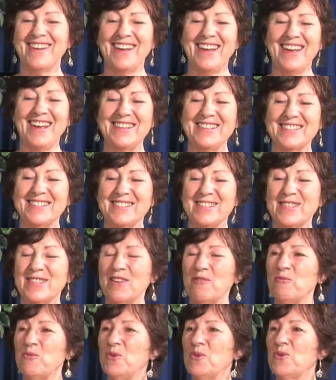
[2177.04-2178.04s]
and uh,
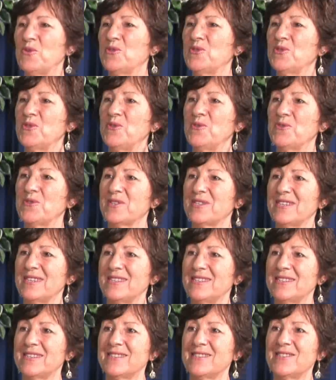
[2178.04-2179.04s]
they wore the suits
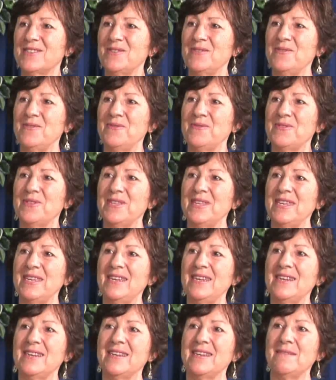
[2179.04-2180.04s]
to
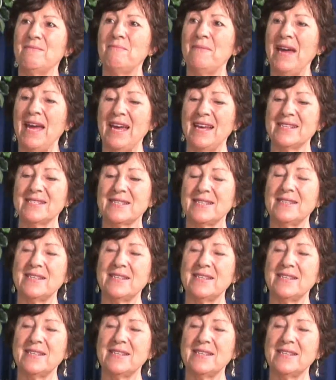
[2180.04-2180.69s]
the mass.